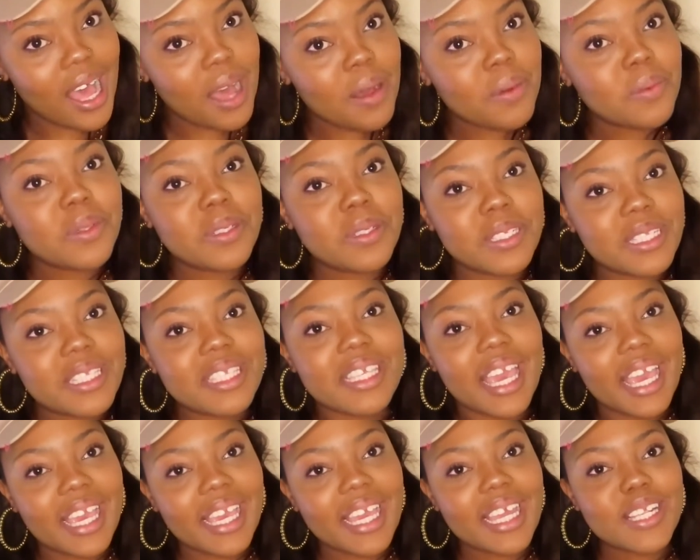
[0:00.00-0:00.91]
I will
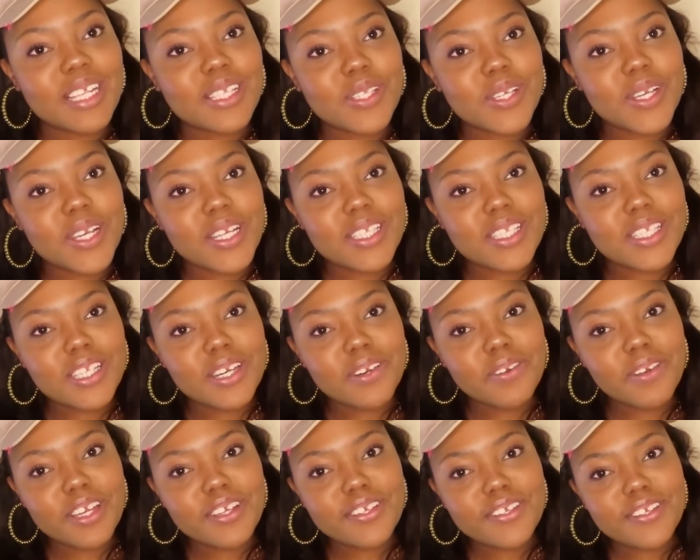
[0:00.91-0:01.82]
take it into
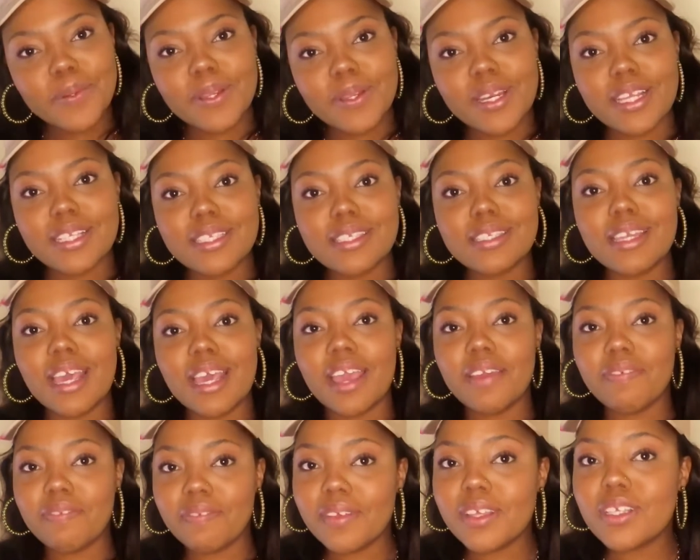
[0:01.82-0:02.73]
consideration. Let's
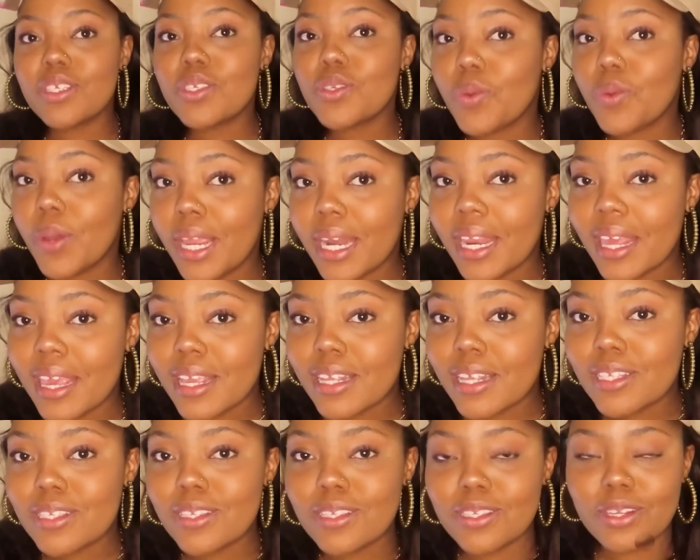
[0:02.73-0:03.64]
dive straight
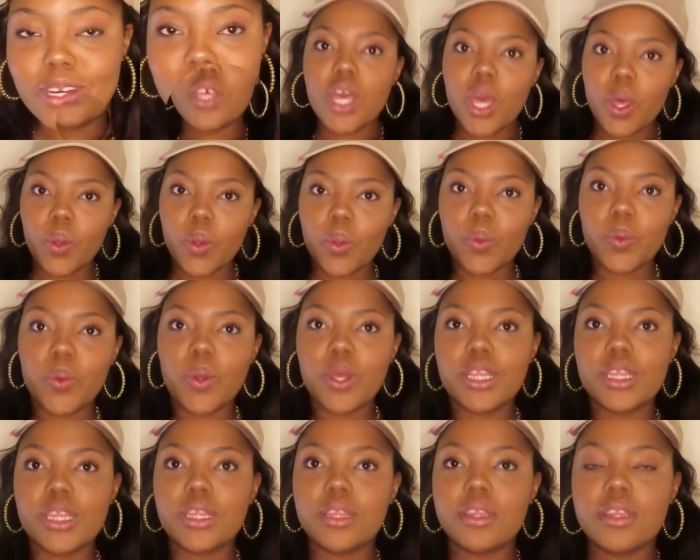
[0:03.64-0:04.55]
in. So,
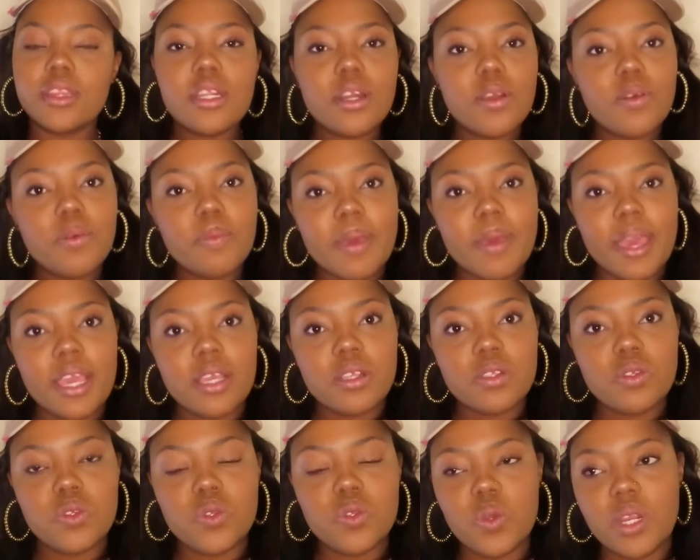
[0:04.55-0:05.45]

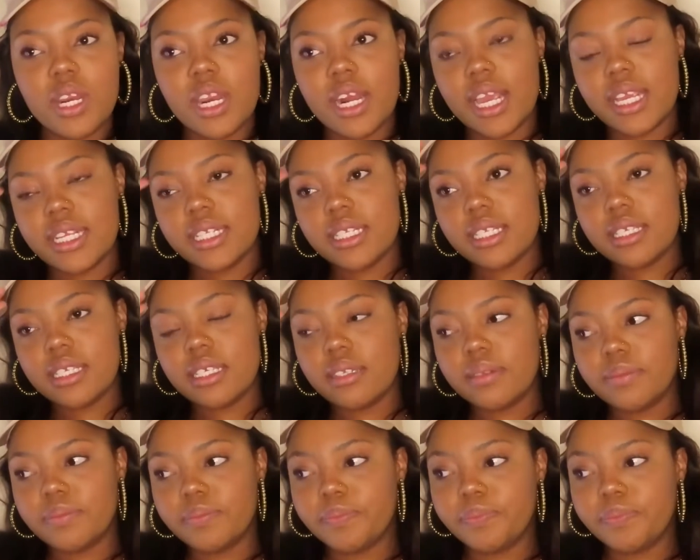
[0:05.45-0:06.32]
throwback to 2019.